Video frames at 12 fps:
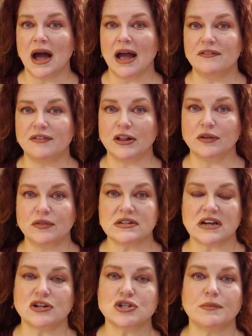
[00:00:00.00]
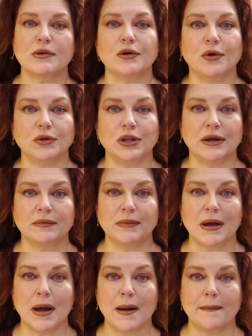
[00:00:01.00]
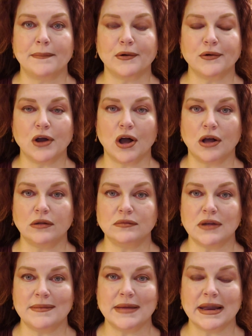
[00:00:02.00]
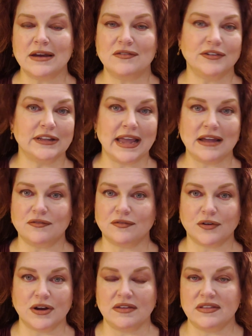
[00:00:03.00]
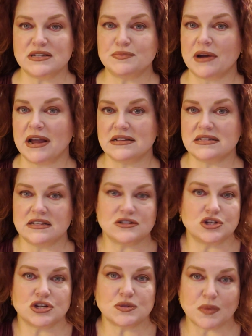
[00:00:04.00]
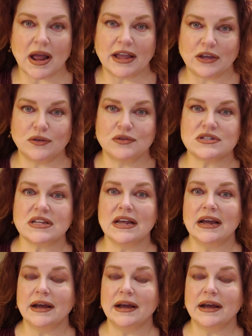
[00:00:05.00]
I follow the Dr. Mercola protocol. I'm not an affiliate for any of these brands. These are just what I use.